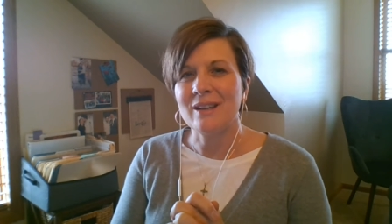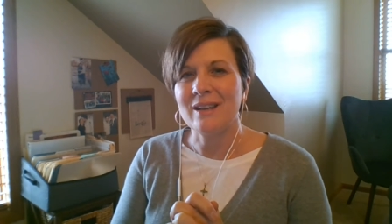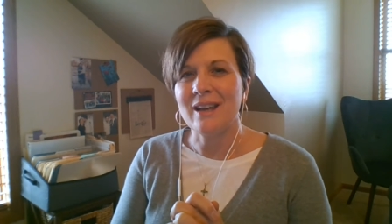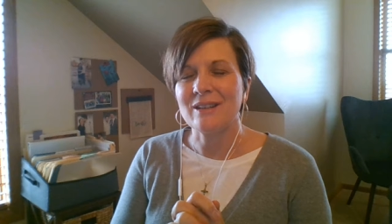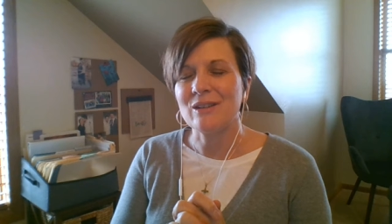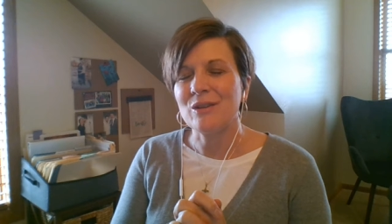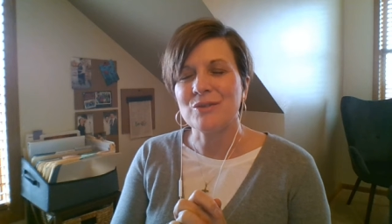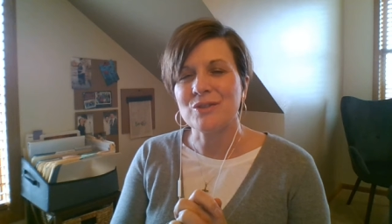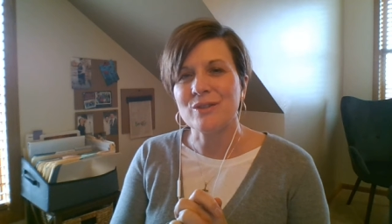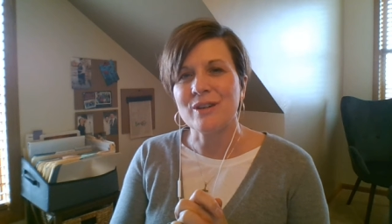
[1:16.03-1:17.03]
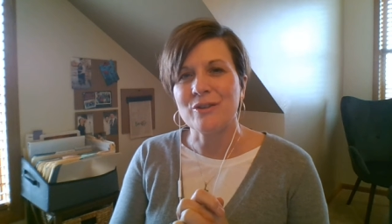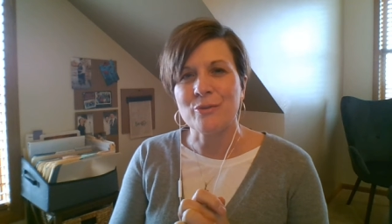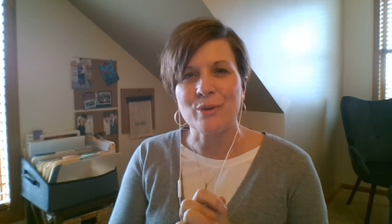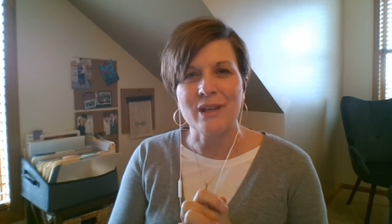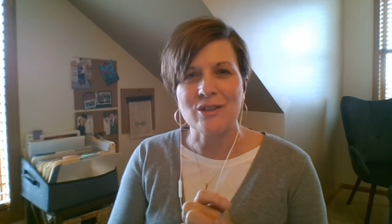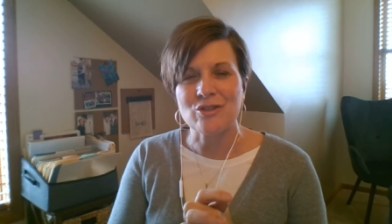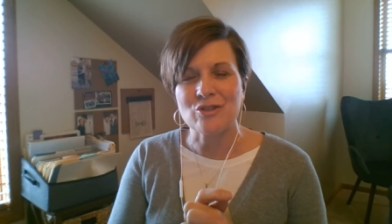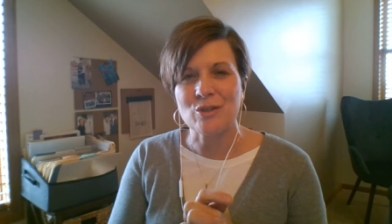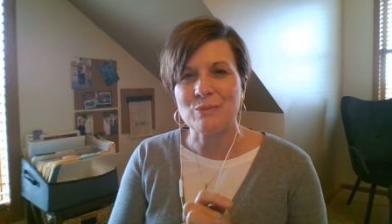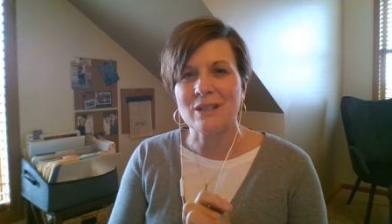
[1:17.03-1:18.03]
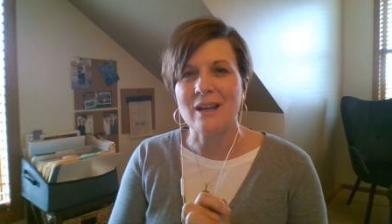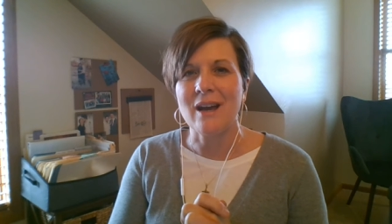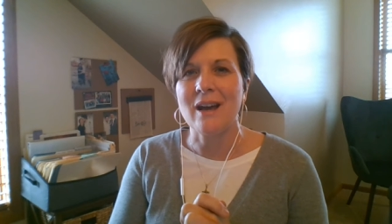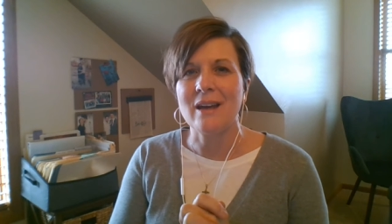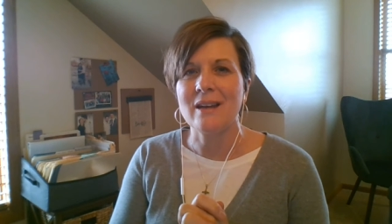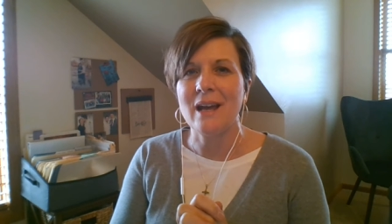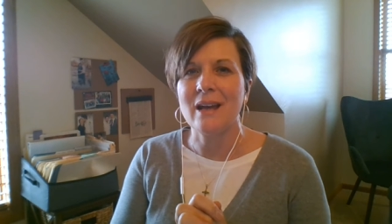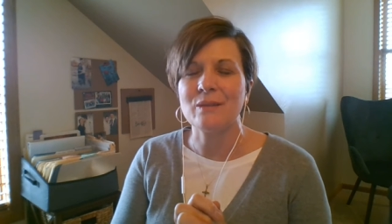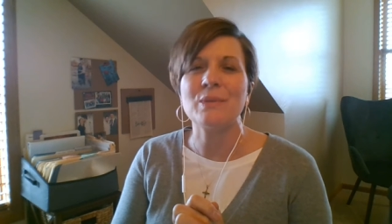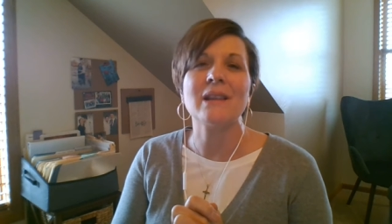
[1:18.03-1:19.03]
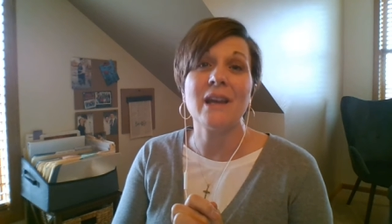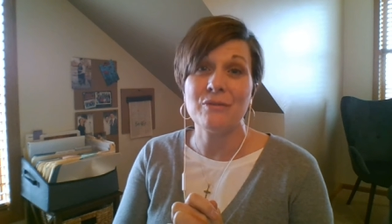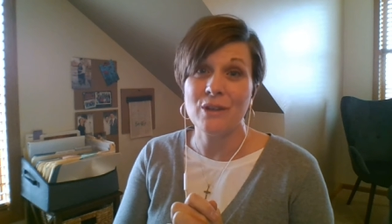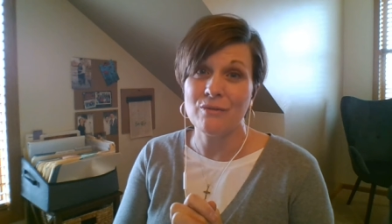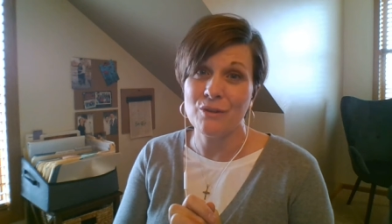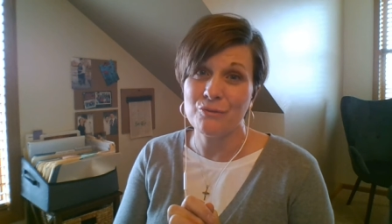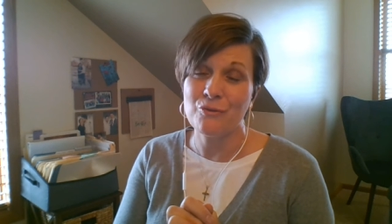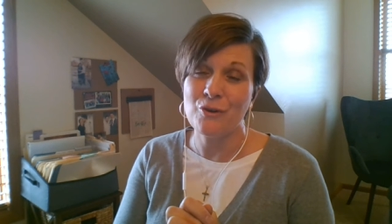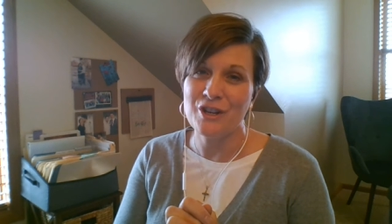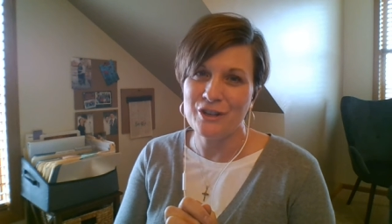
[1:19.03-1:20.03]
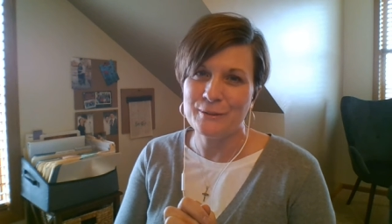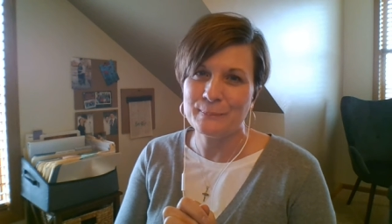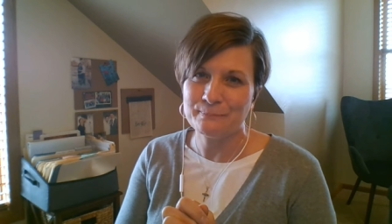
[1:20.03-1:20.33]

yet closer in your relationship to God and be life giving for you.